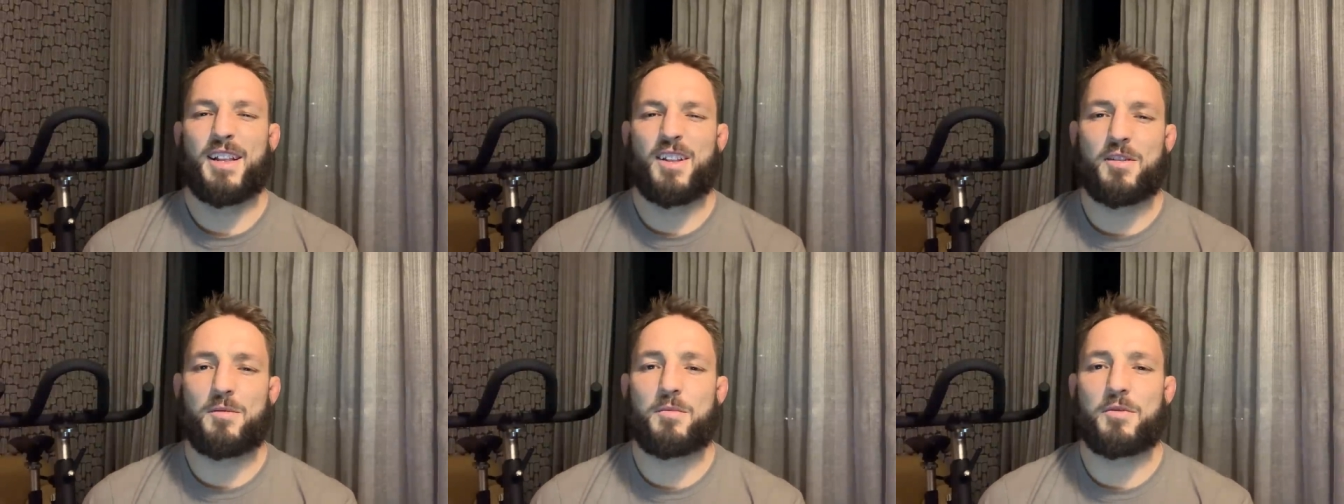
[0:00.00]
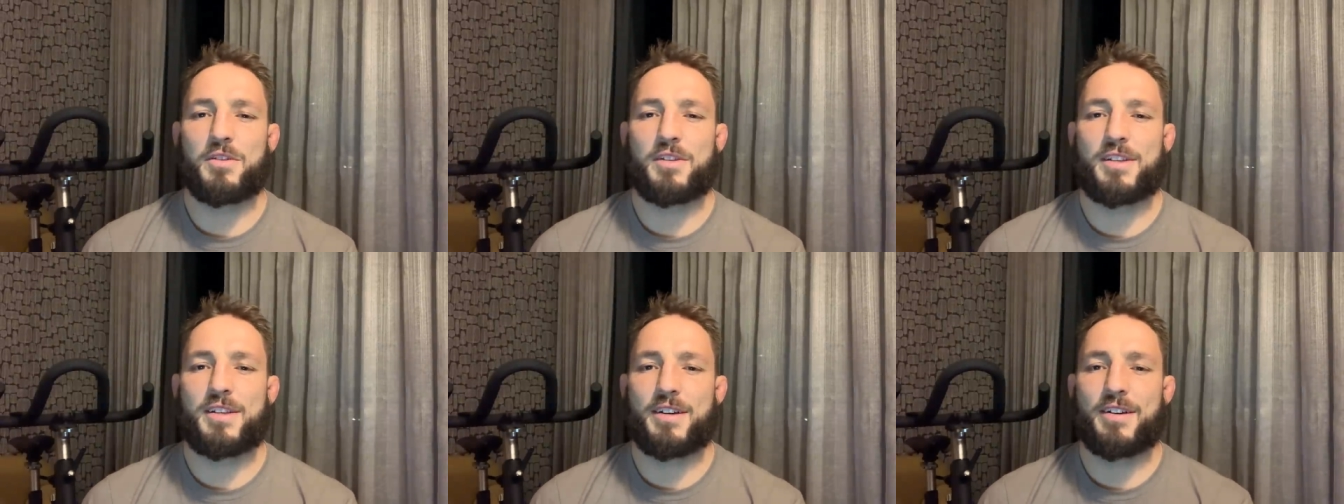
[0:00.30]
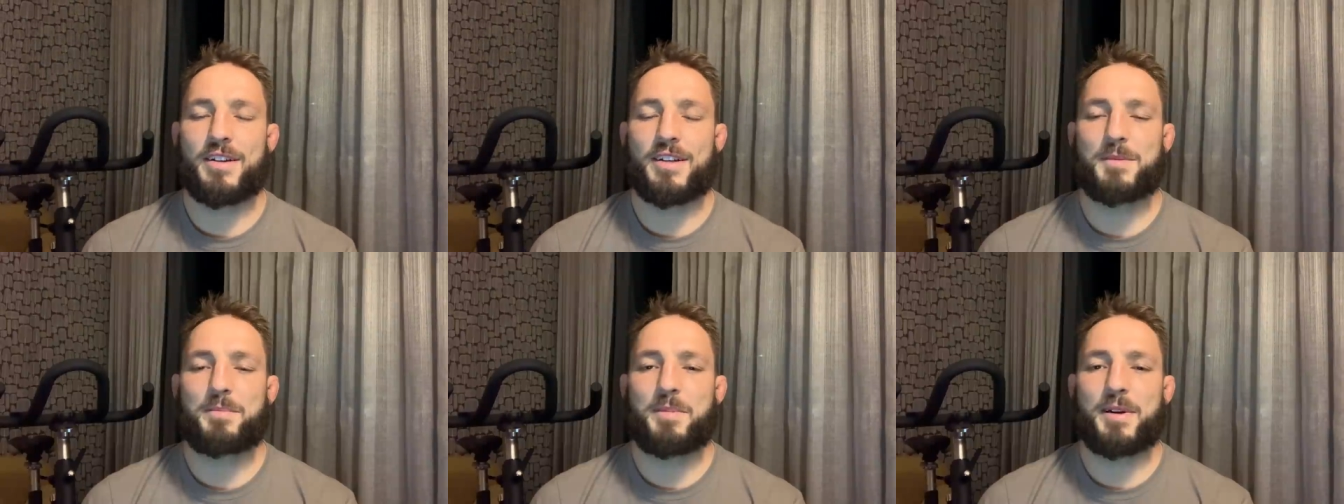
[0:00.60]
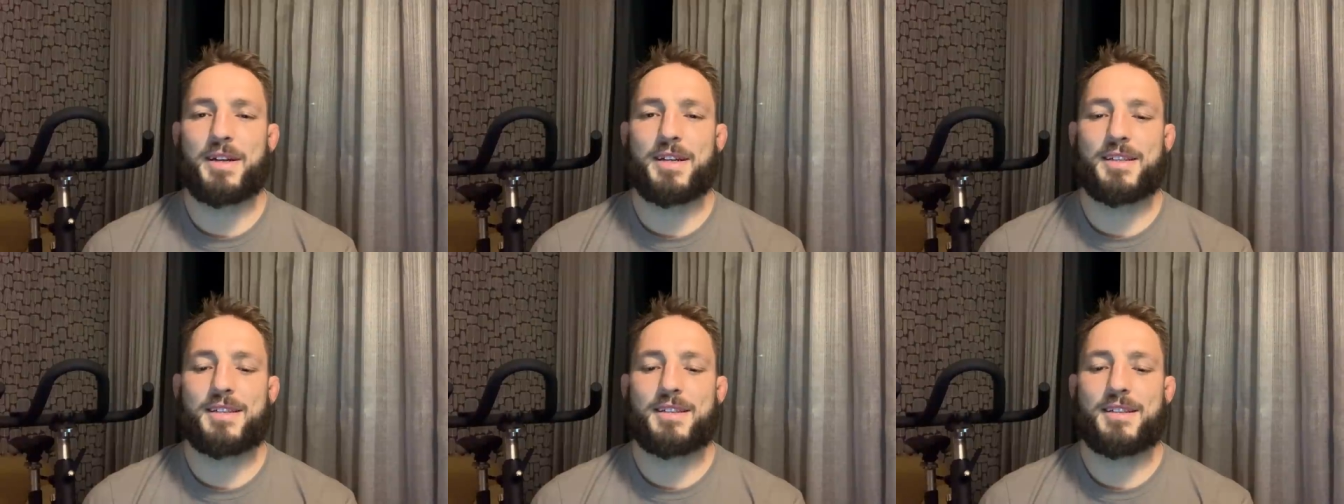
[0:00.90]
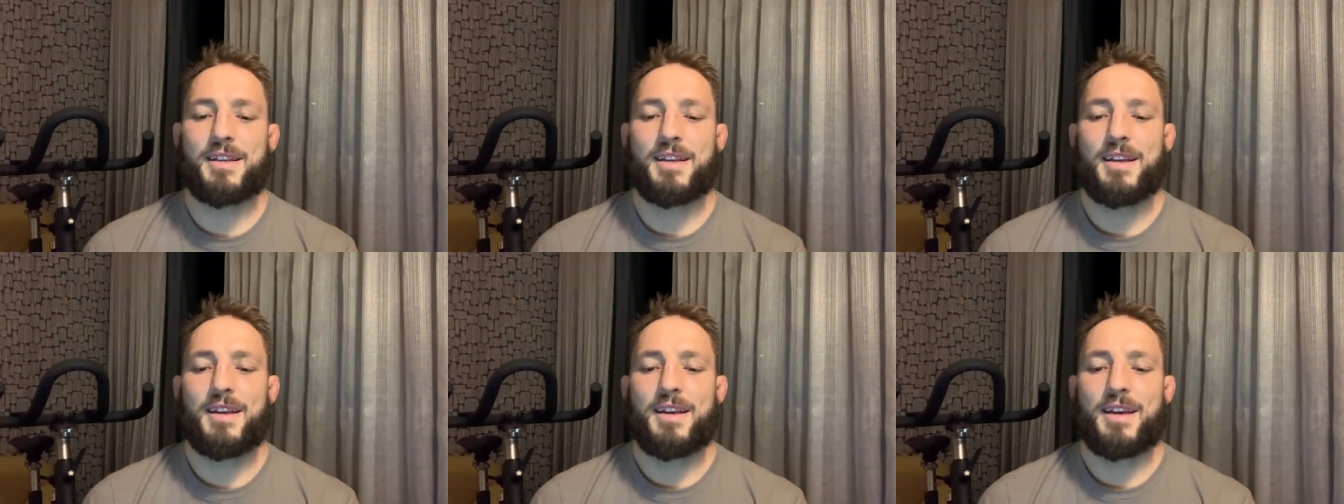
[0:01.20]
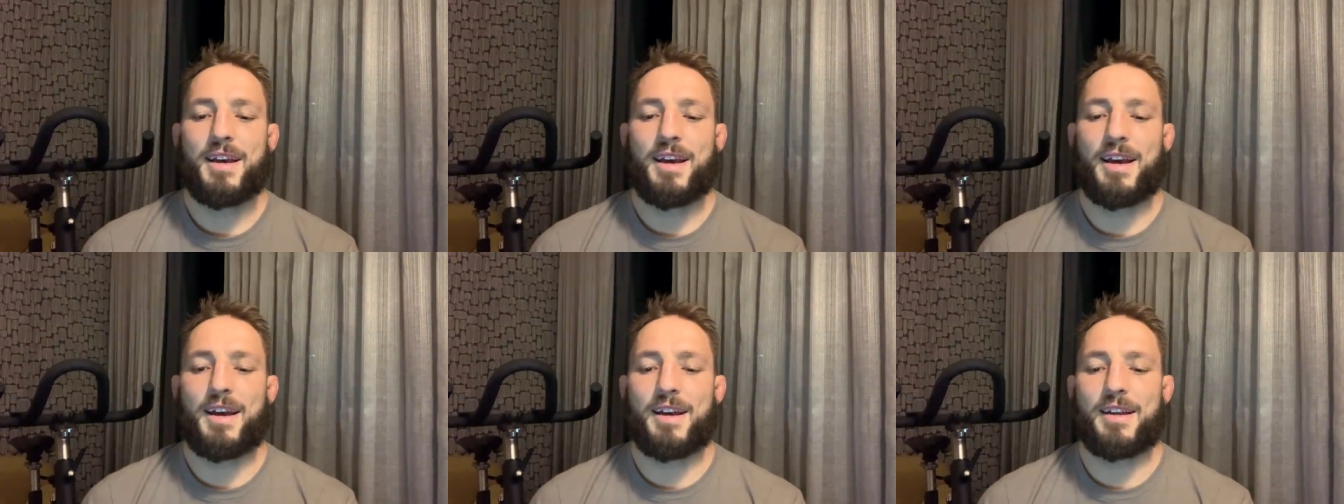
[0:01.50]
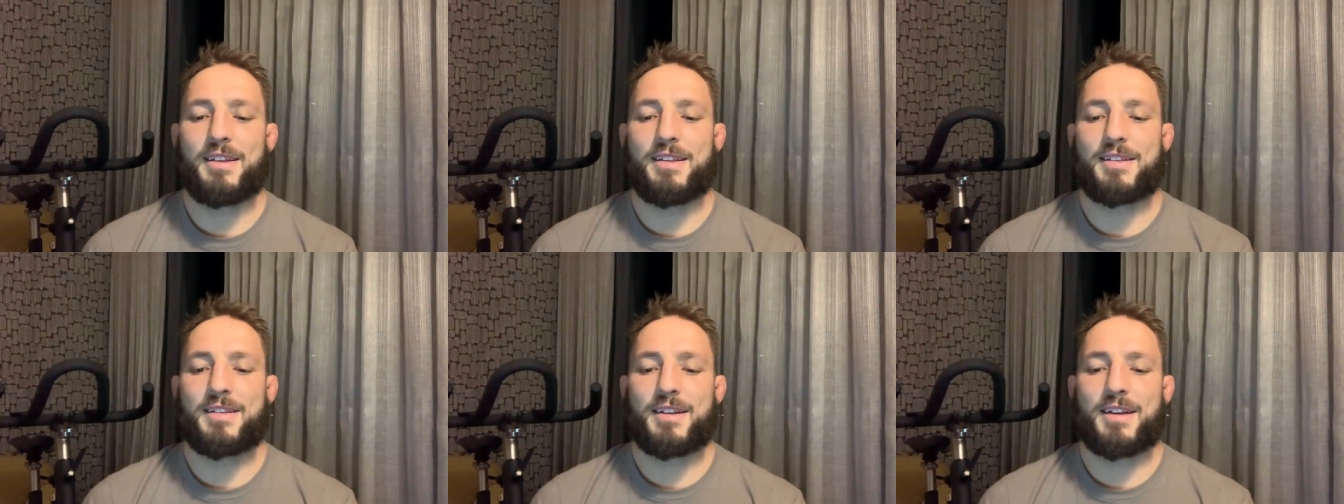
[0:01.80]
little more serious based,
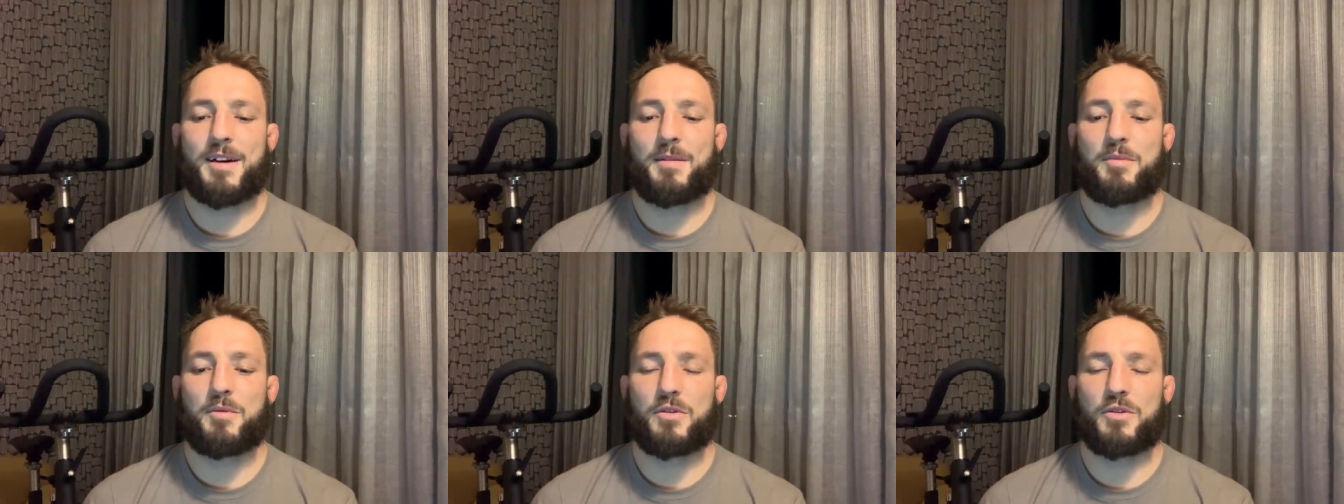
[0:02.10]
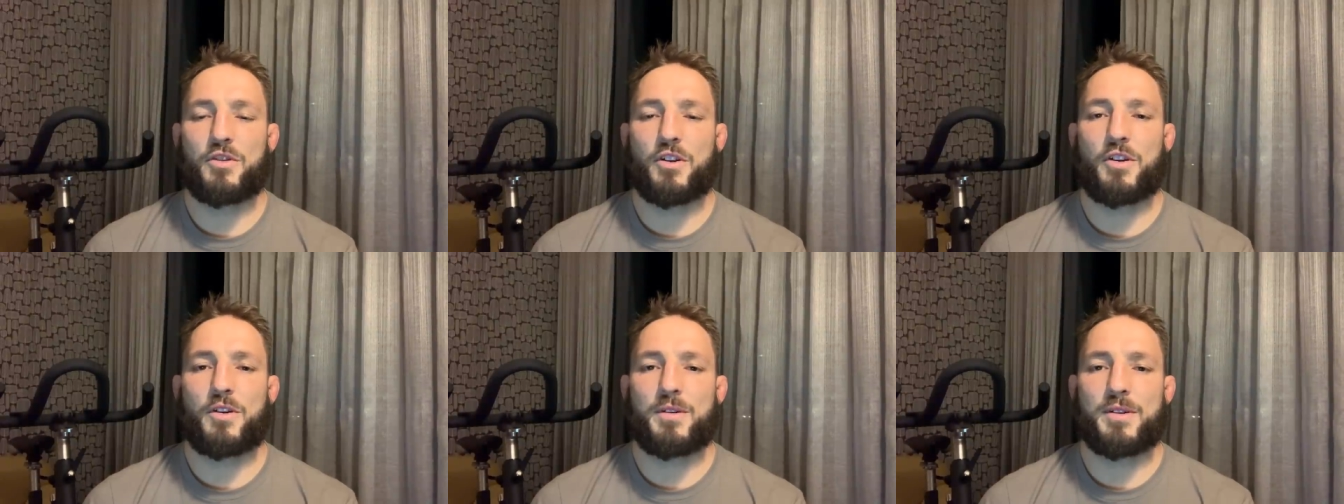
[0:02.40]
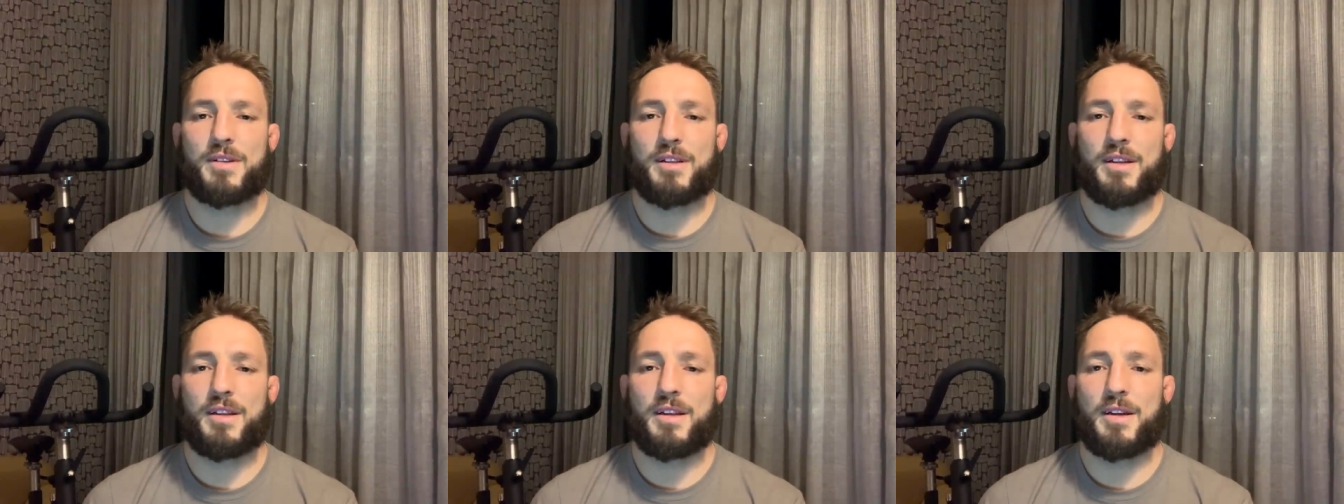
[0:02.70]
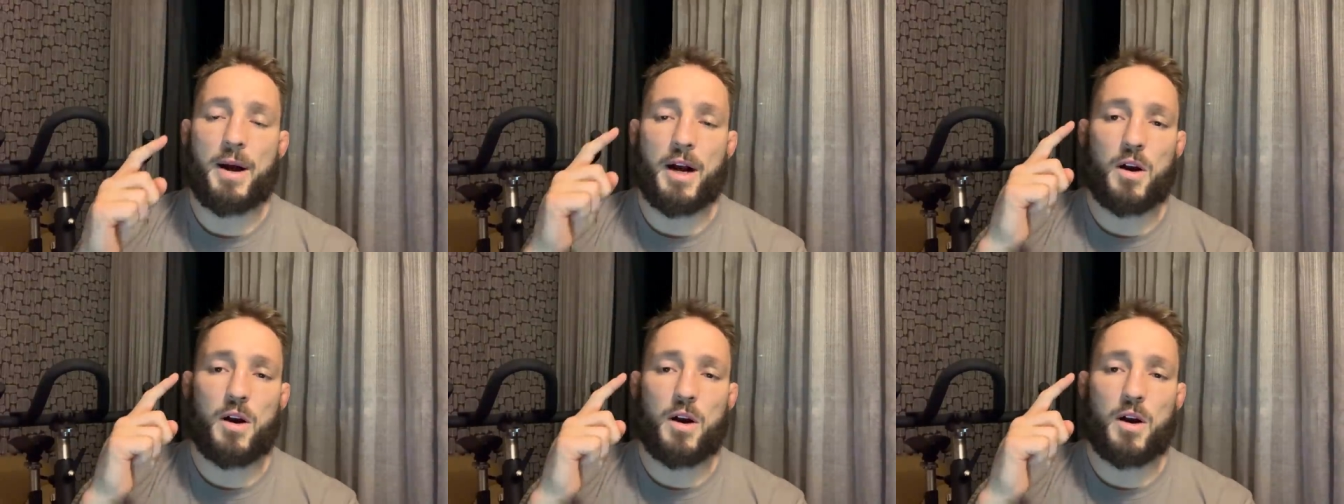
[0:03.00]
and there's a couple of joke ones in there.